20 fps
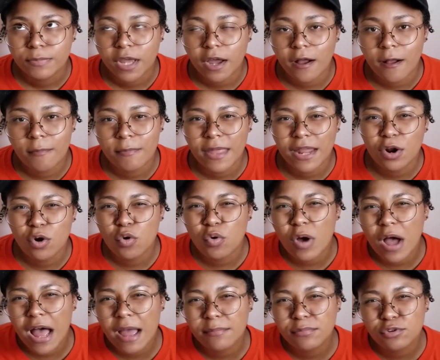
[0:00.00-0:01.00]
that
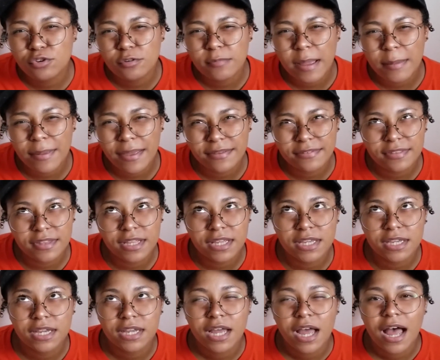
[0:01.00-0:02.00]
whole I'm doing my best
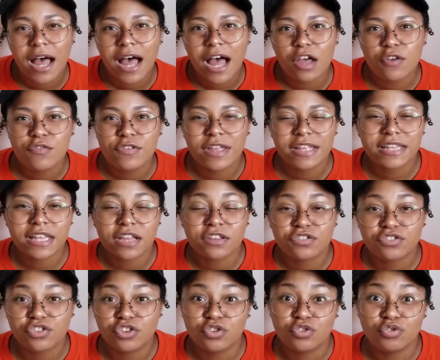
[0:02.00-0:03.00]
thing, I feel like that
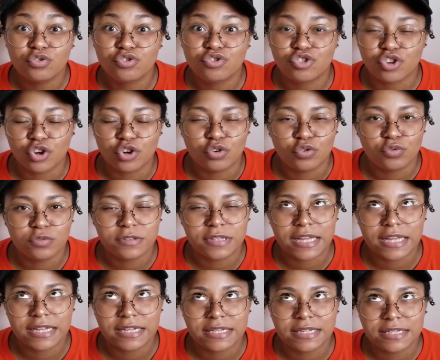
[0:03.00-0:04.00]
still shows
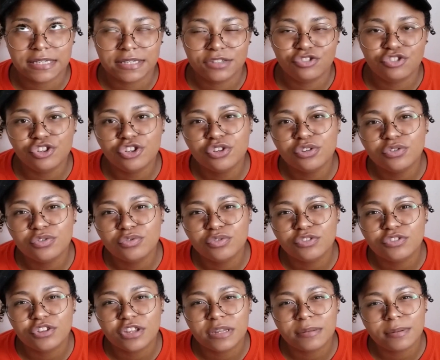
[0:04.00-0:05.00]
that Jihoon
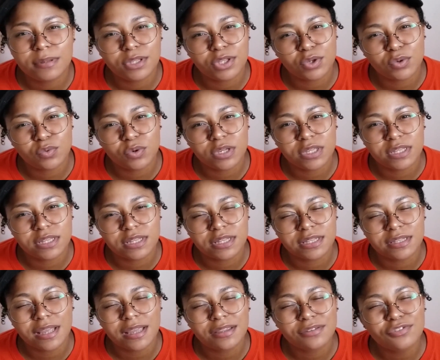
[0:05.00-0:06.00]
is going to be doing,
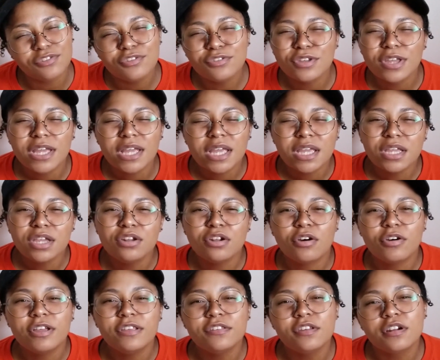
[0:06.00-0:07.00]
like, just, he's
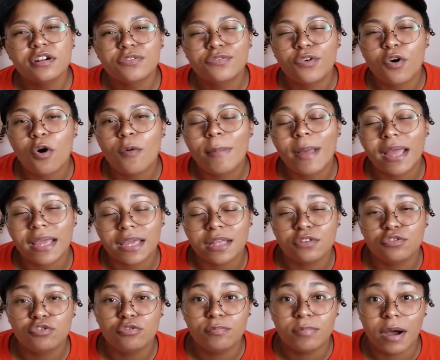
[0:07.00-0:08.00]
going to fall back
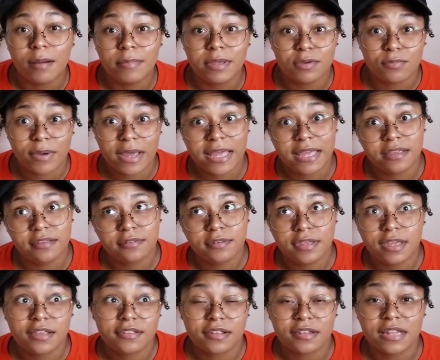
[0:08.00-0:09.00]
into bummy ways.
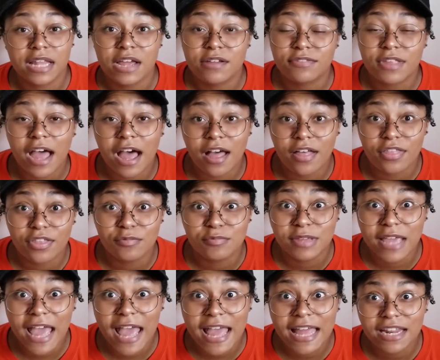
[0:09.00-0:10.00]
He hasn't left out of them
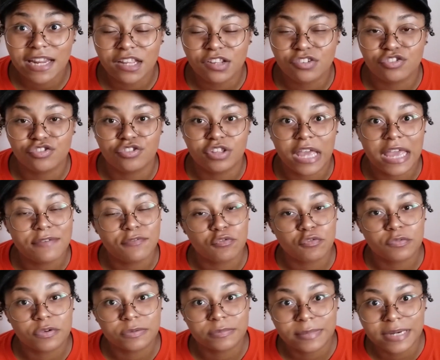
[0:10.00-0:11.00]
yet. He just gave
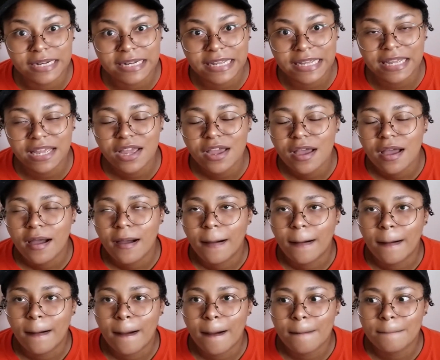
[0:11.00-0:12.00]
over money.
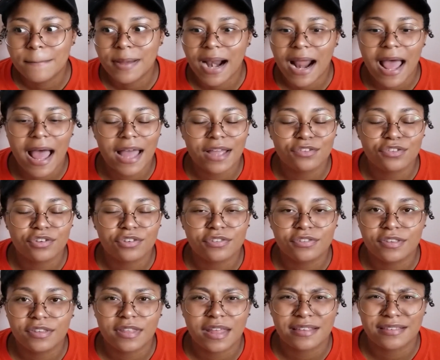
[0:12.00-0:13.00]
But I just
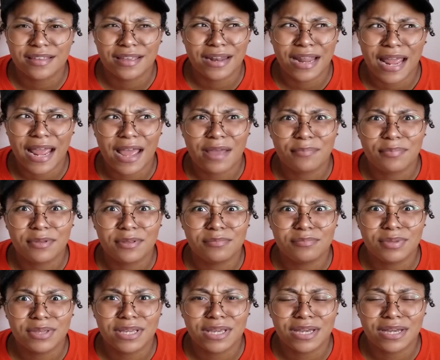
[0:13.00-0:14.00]
see that's going to happen
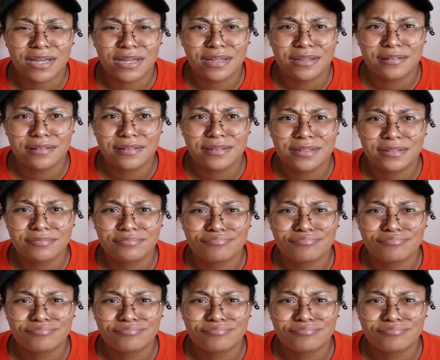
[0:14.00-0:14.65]
because